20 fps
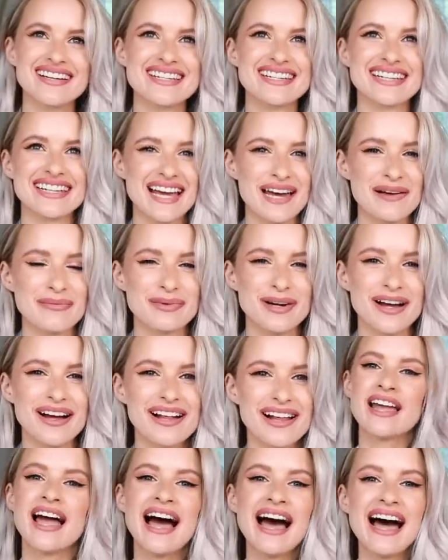to the camera.
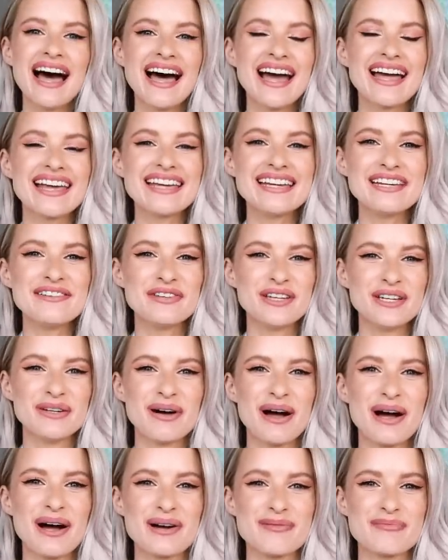Hi, if
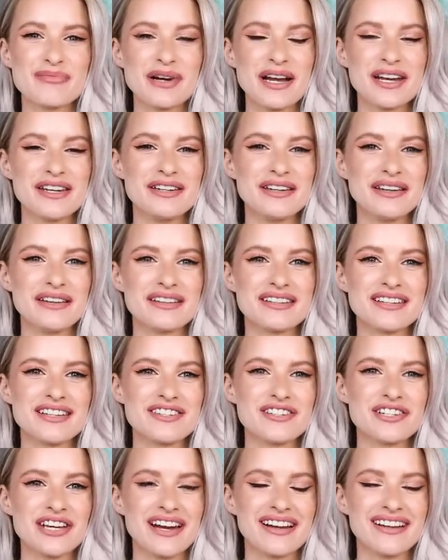you are brand new to
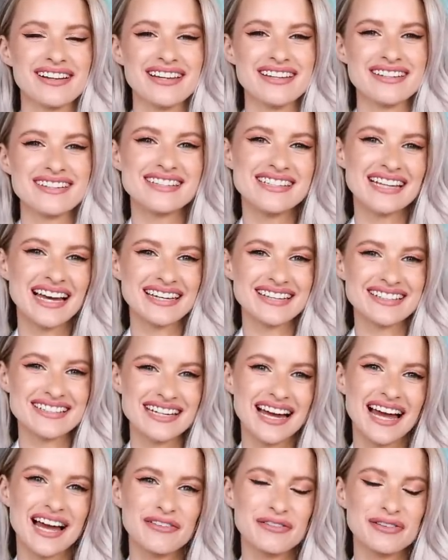this channel, it's nice
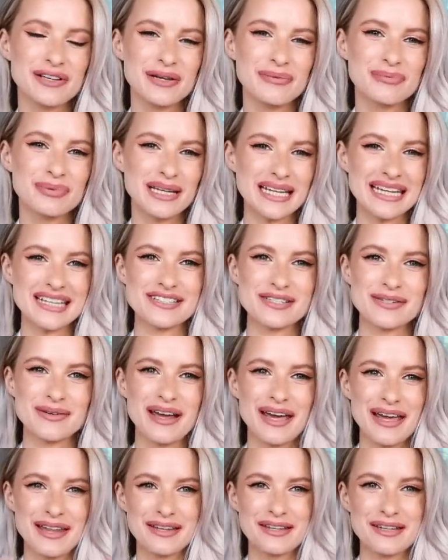to have you. Please do
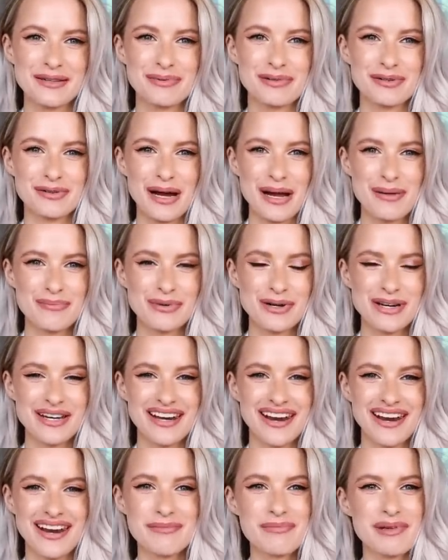hit the subscribe button.
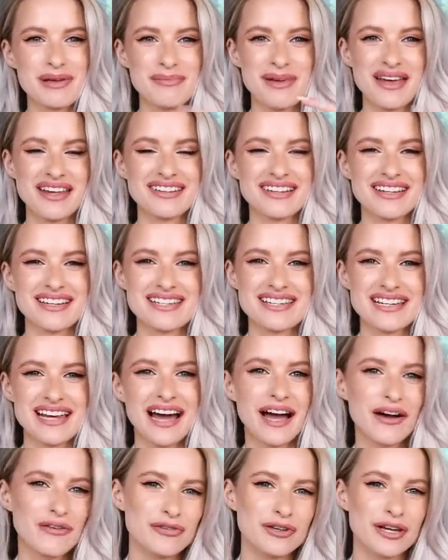It'd be amazing to
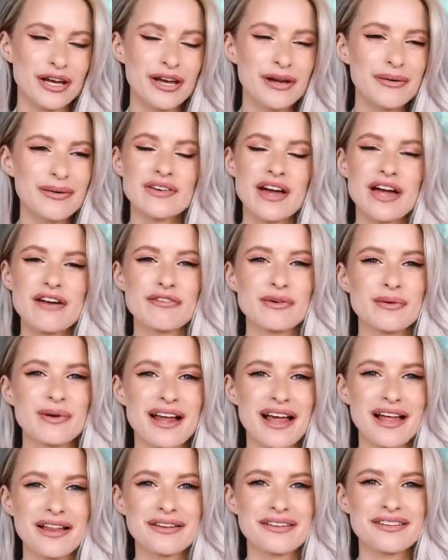have you. For
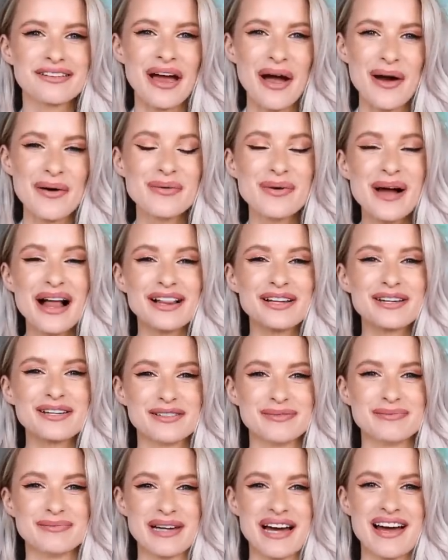everyone else,
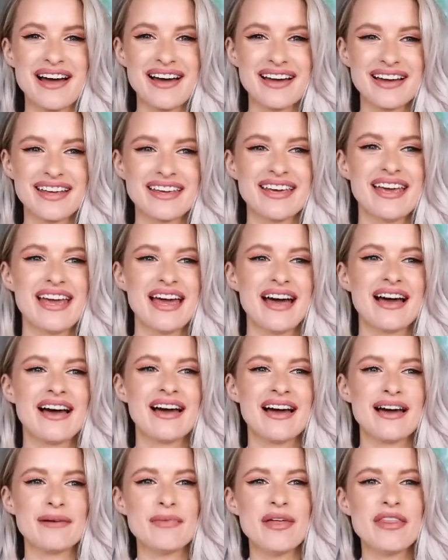welcome back.
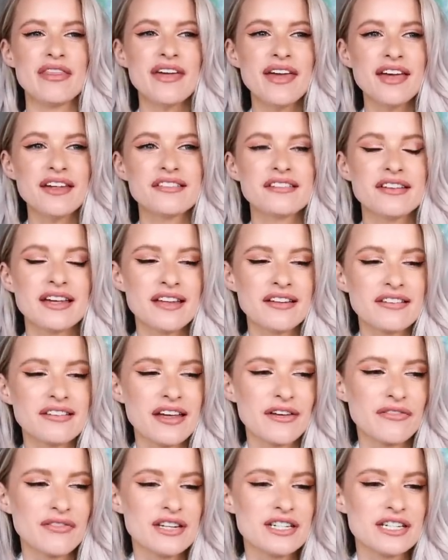Um, this is
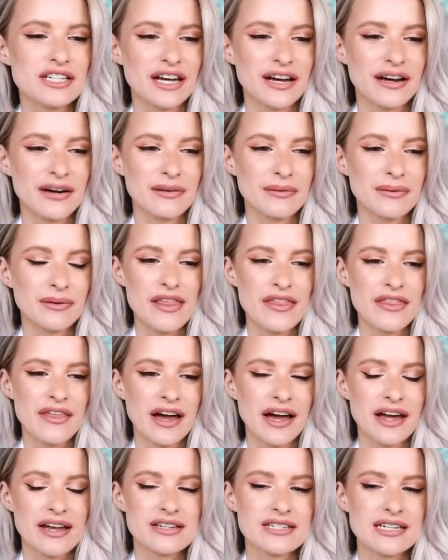a video
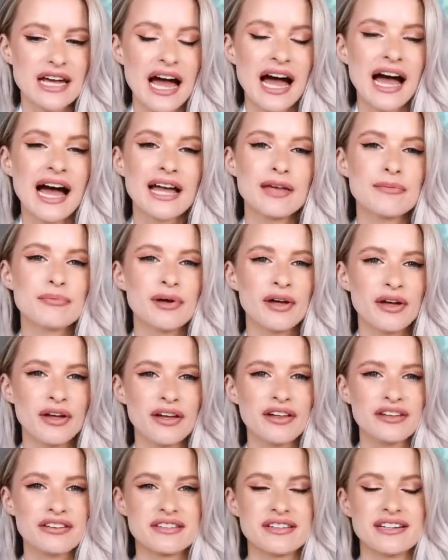that I
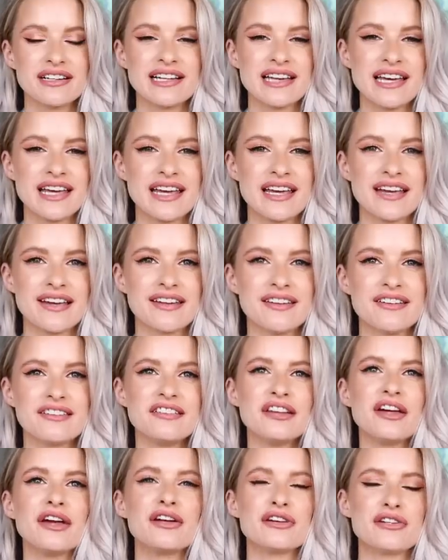personally
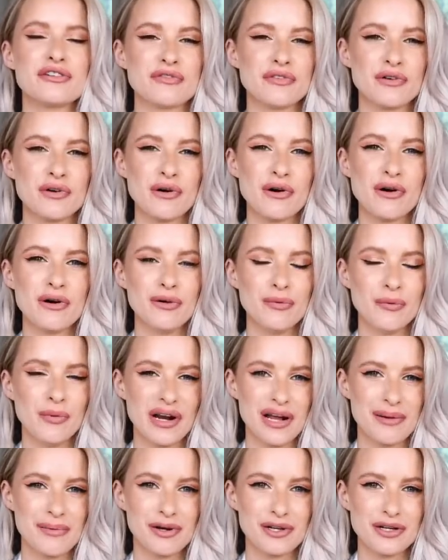search for
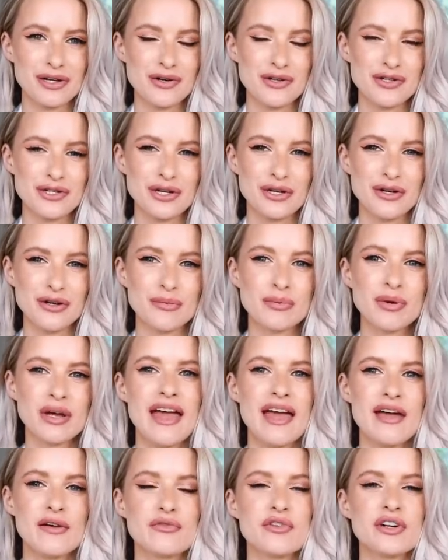when I'm on YouTube.
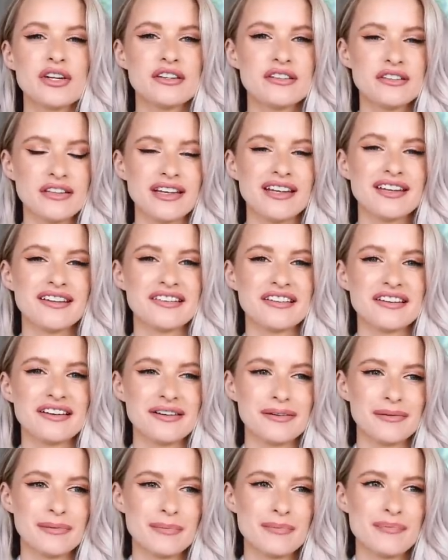Every
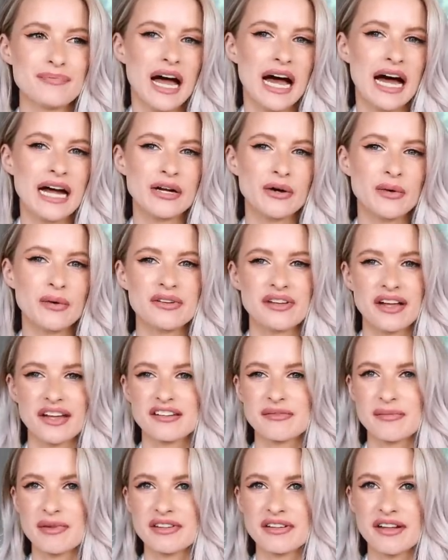season I always
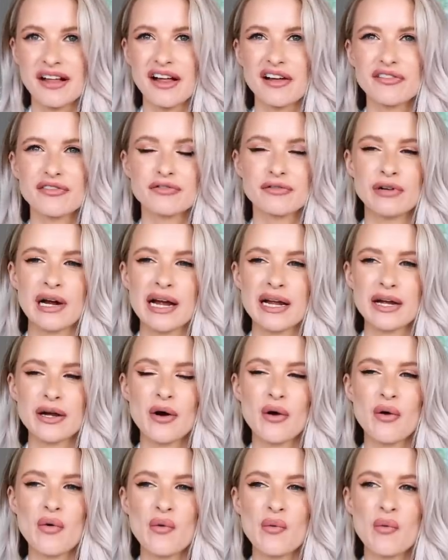ask myself, right,
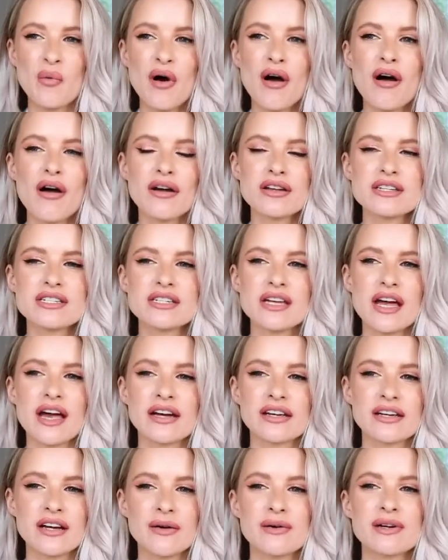what
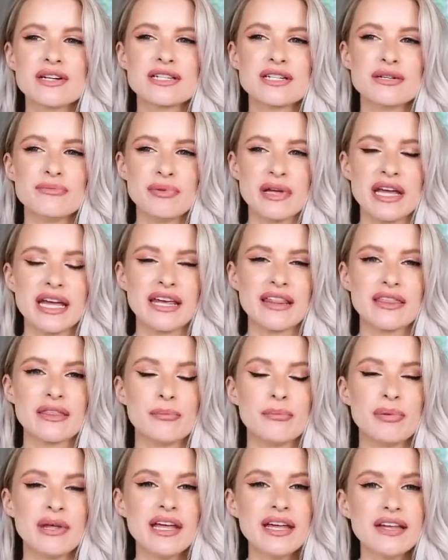are going to be
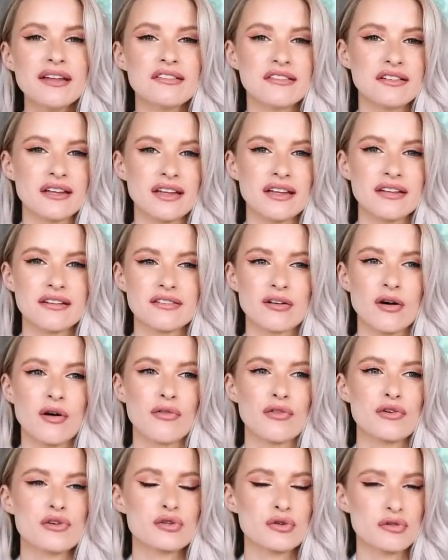the pieces
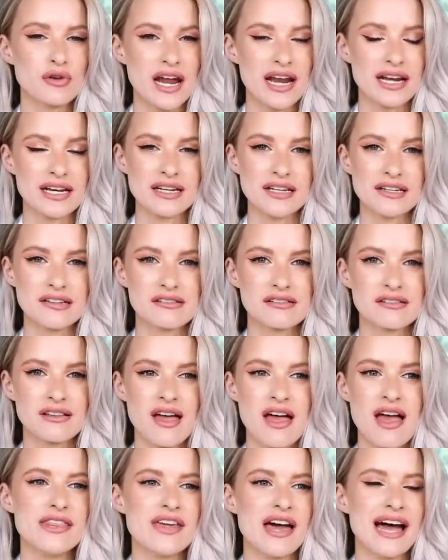or the trends
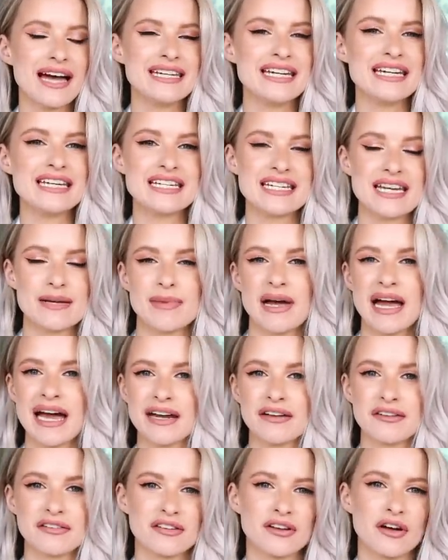that I need to get my
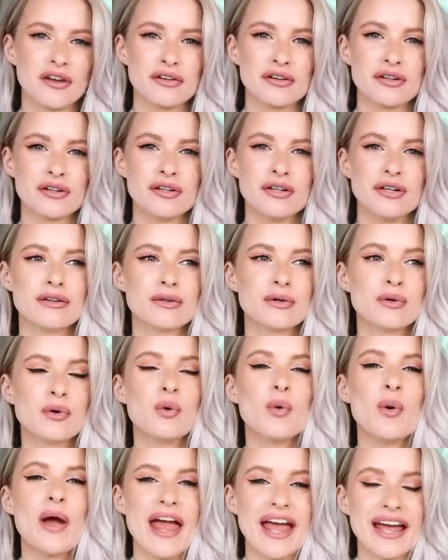hands on
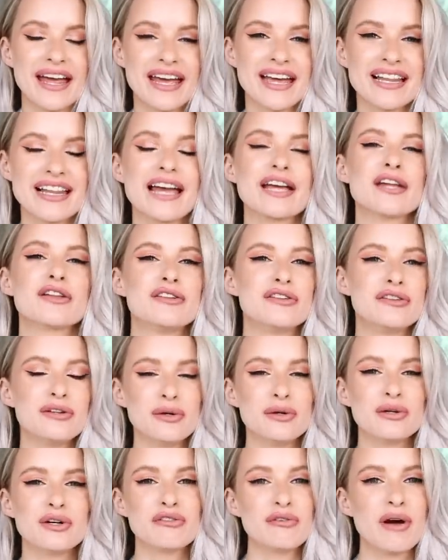quick, like
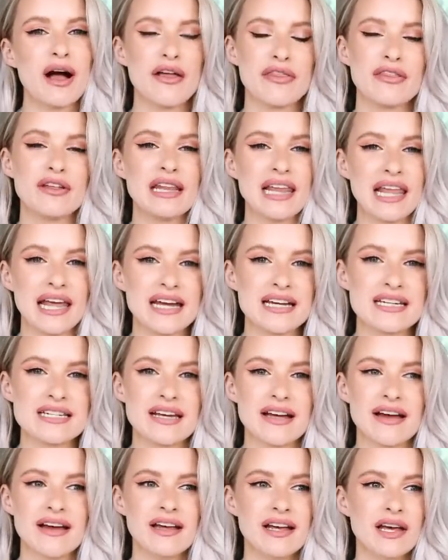sooner rather than
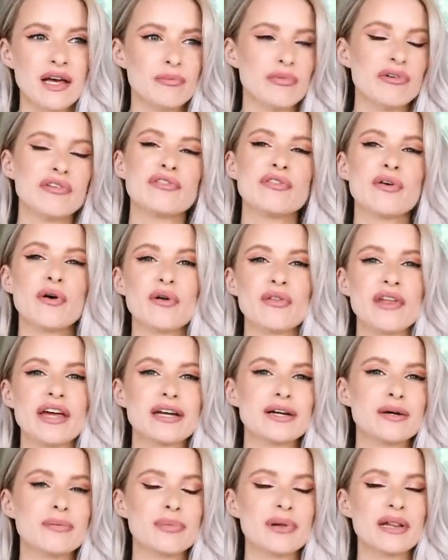later, before they
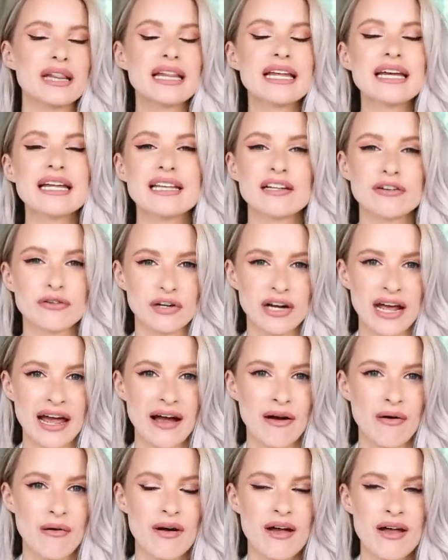completely run
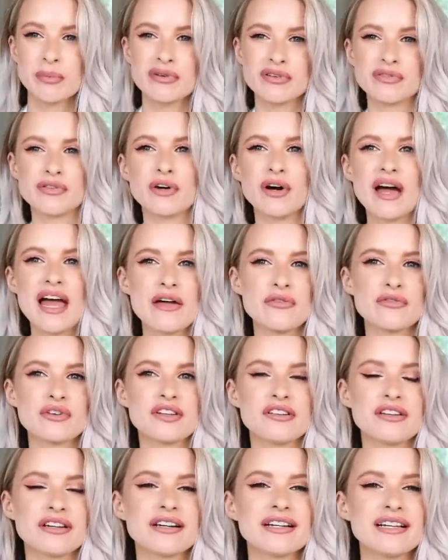out, before every
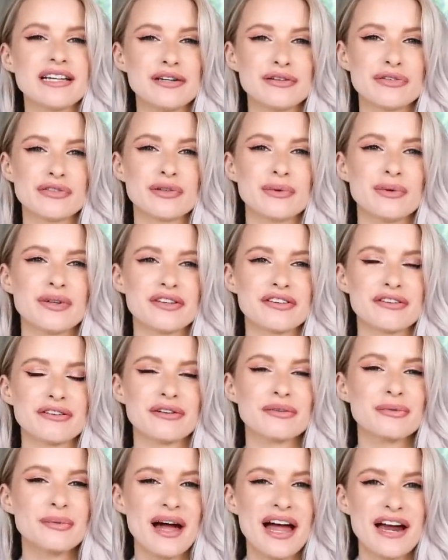single influencer
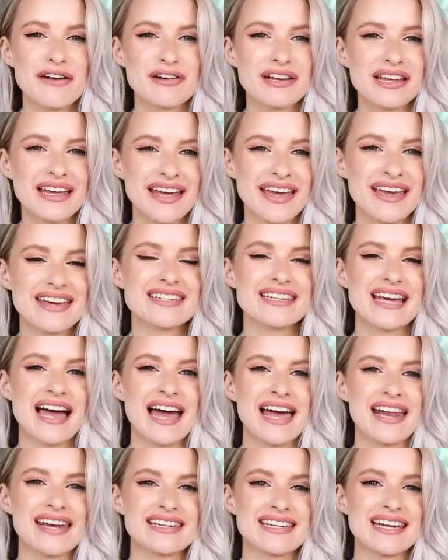is wearing it
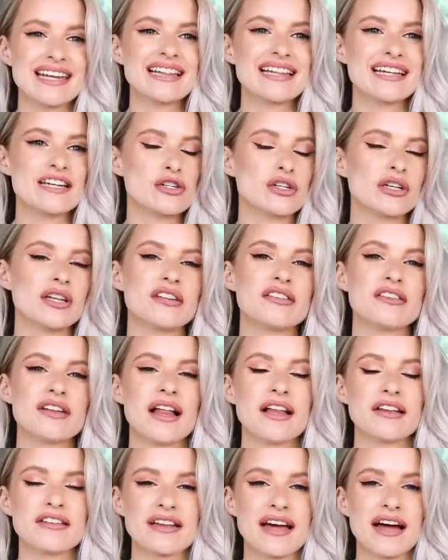and it literally
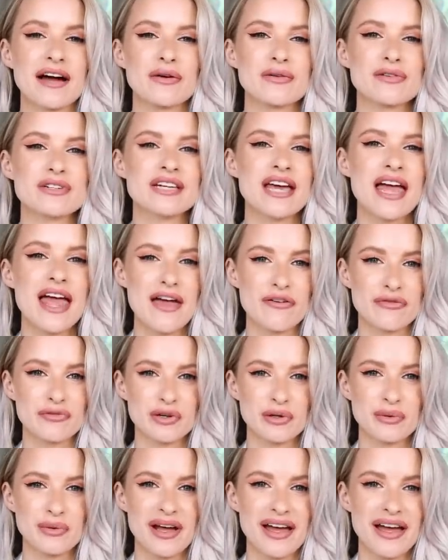sells out
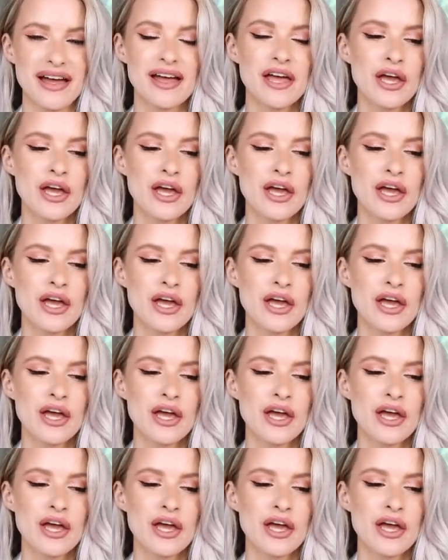everywhere.